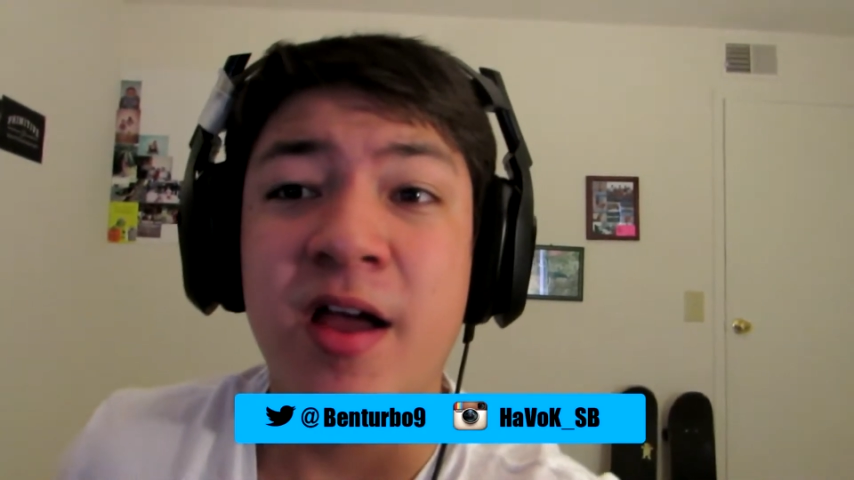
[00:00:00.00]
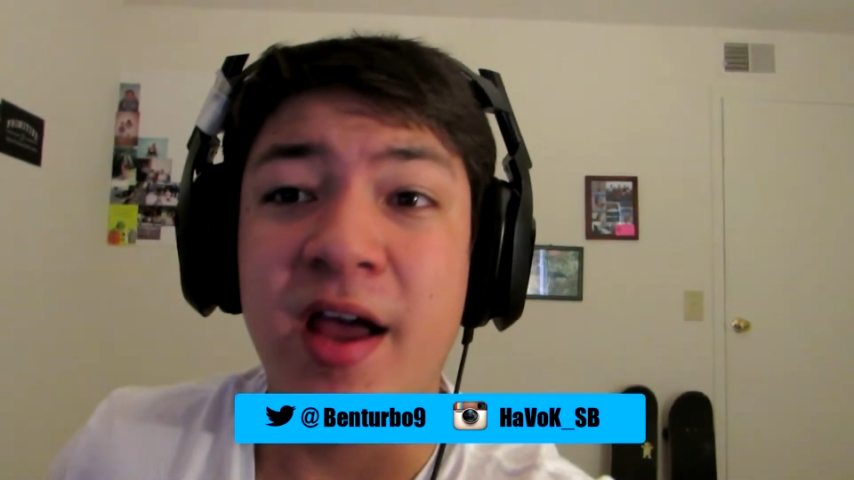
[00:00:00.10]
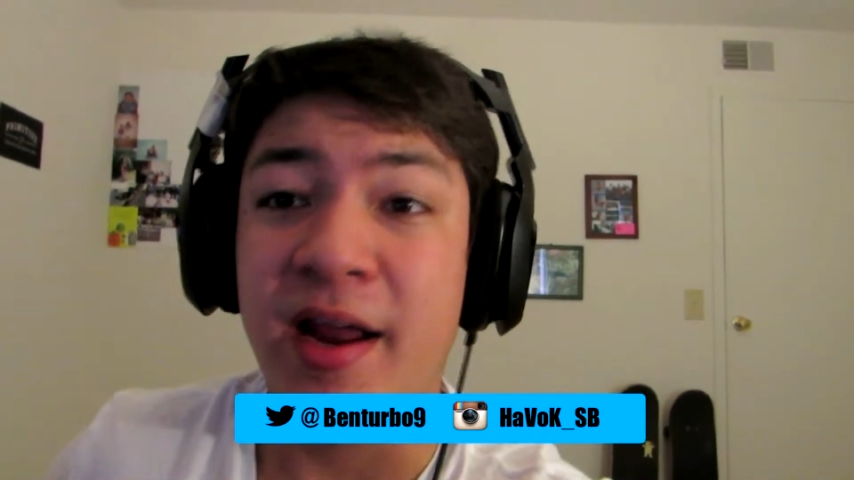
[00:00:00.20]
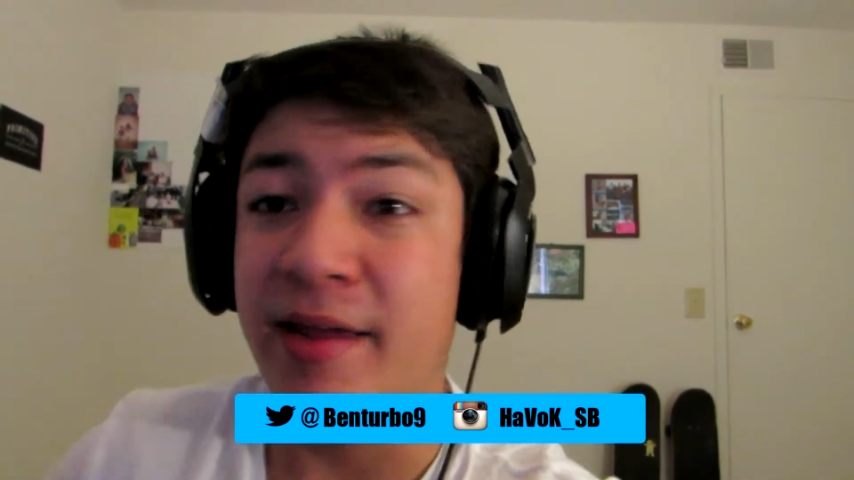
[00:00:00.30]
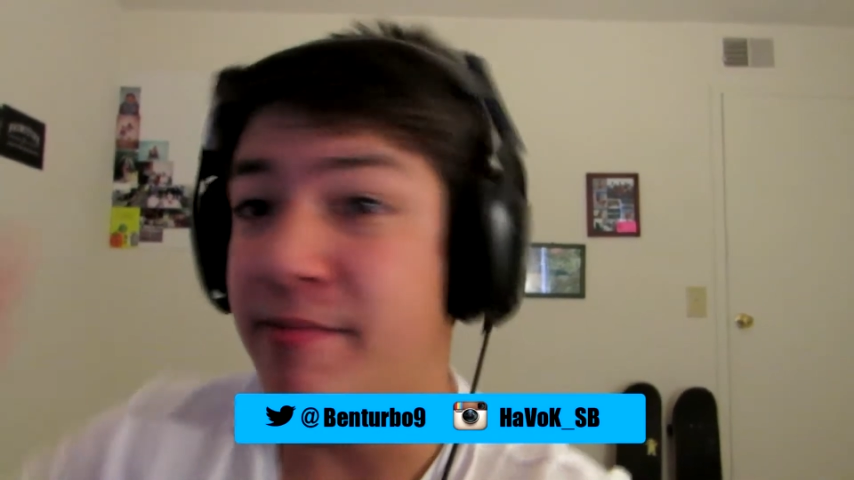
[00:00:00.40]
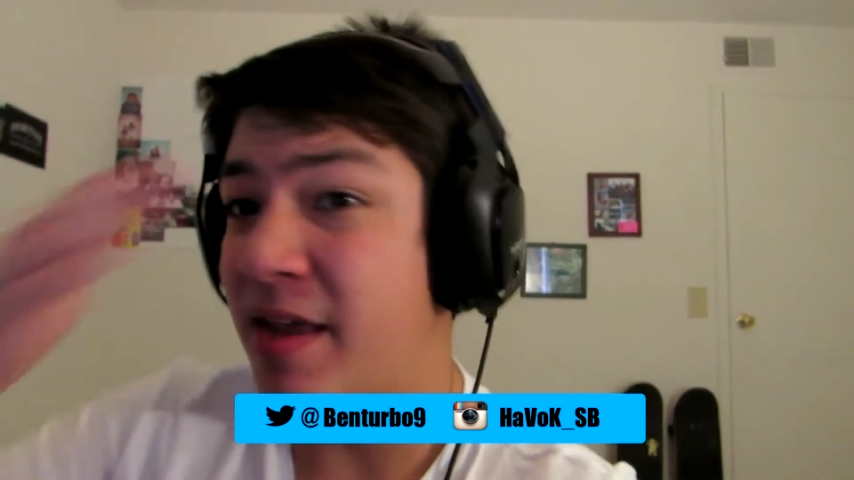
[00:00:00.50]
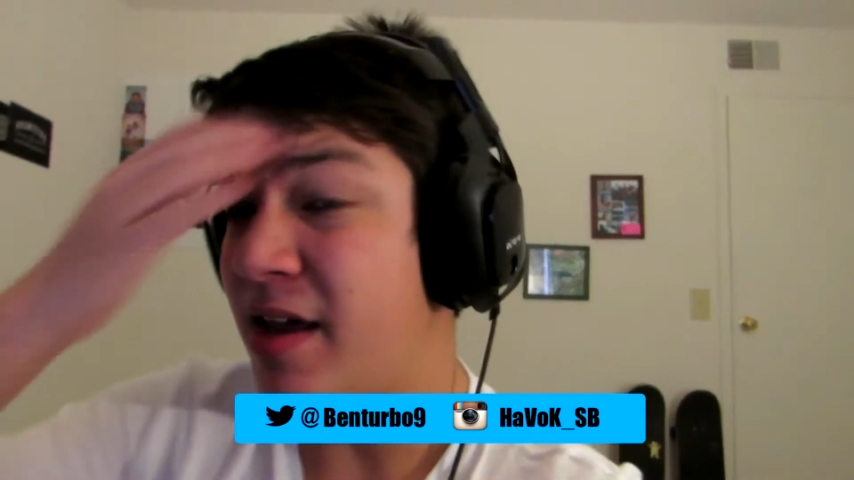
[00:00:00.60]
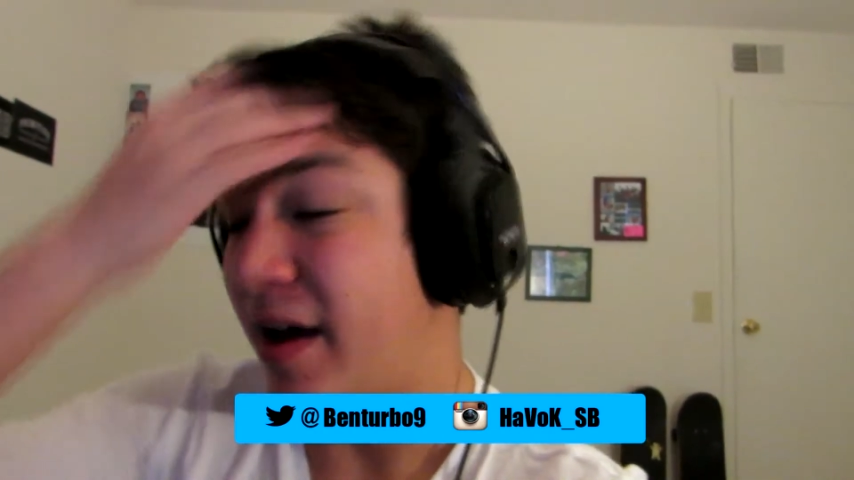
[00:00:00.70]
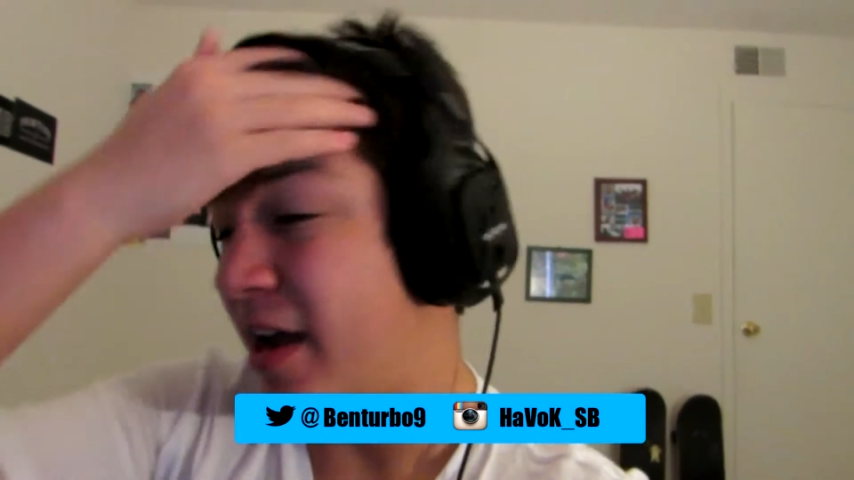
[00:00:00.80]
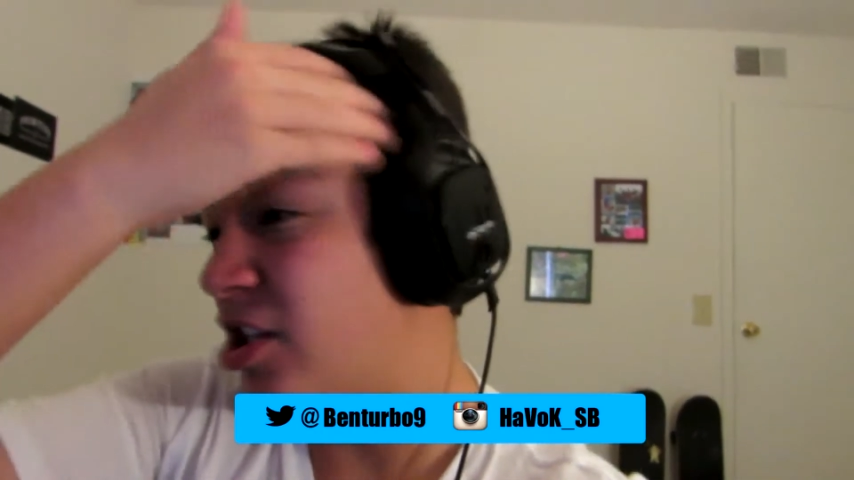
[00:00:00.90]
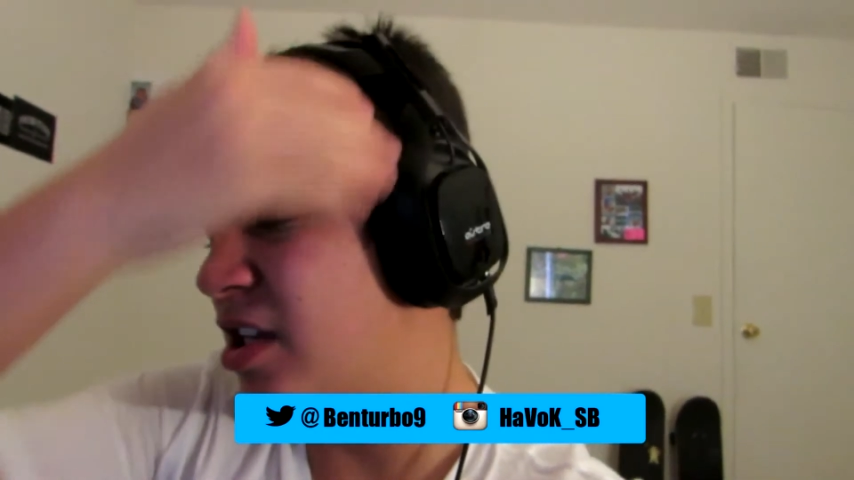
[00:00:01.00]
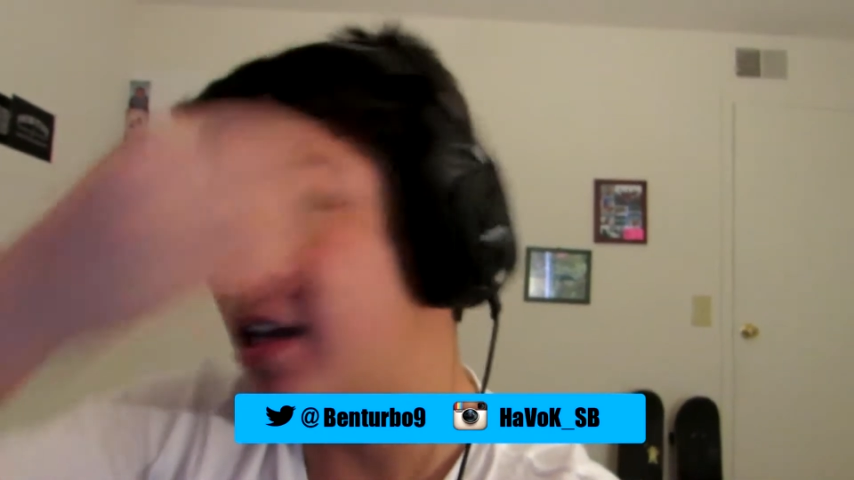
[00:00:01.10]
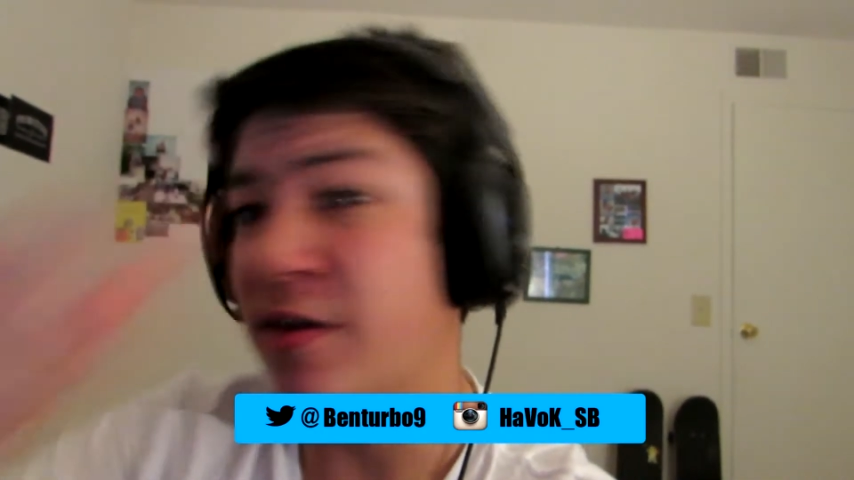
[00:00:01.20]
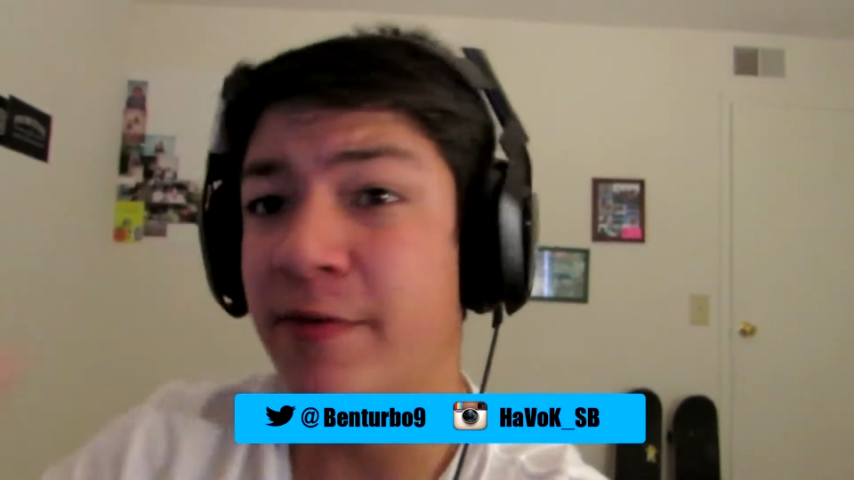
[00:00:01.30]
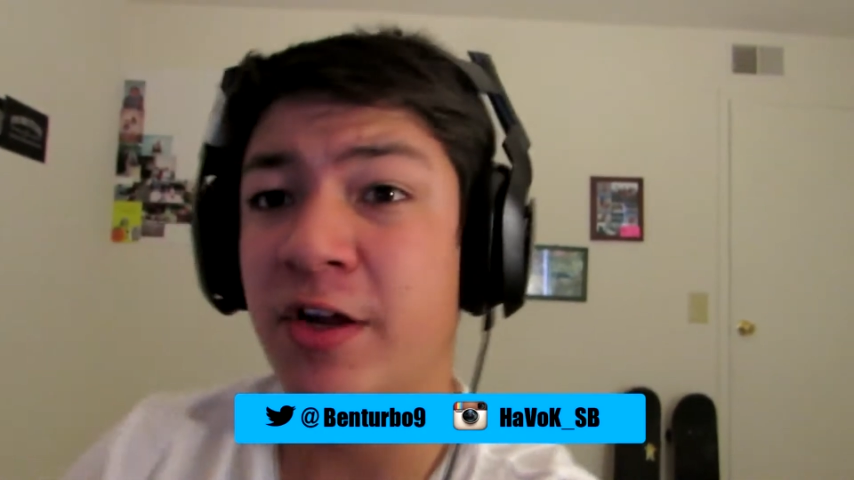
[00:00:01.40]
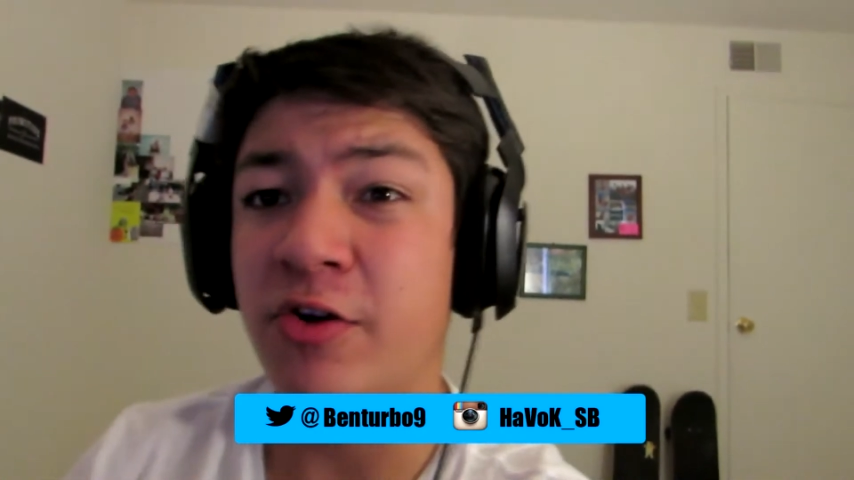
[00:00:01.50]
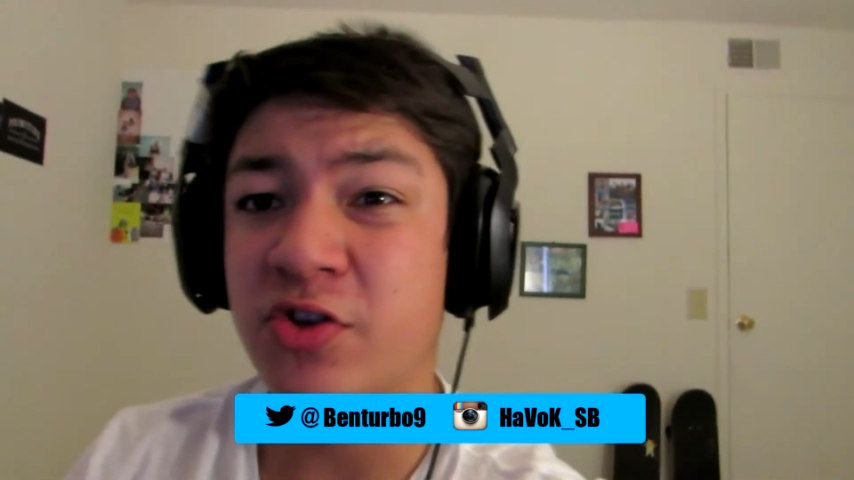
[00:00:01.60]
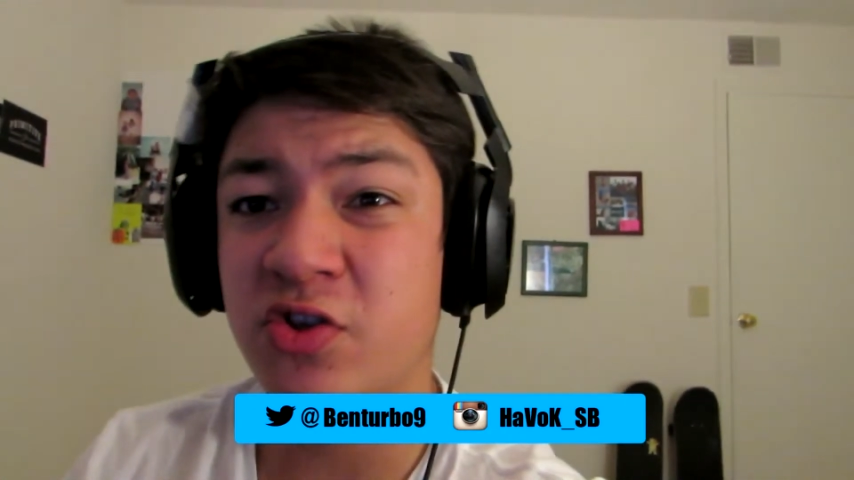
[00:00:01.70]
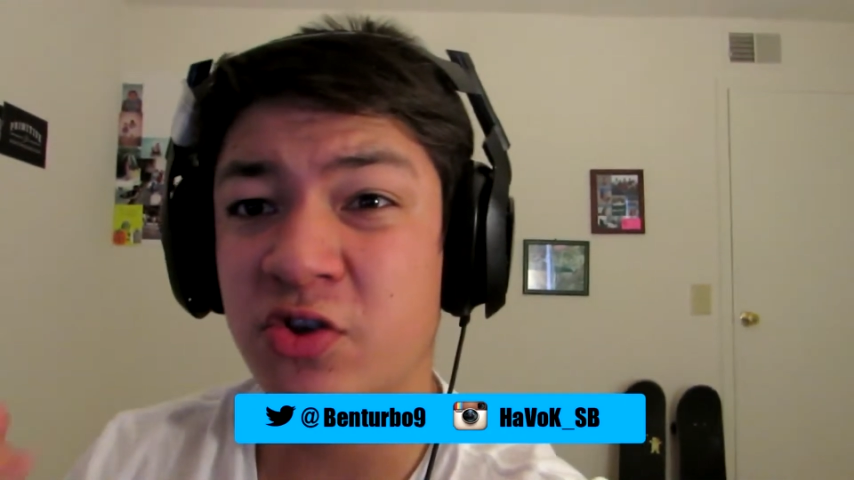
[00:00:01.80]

And I actually did the video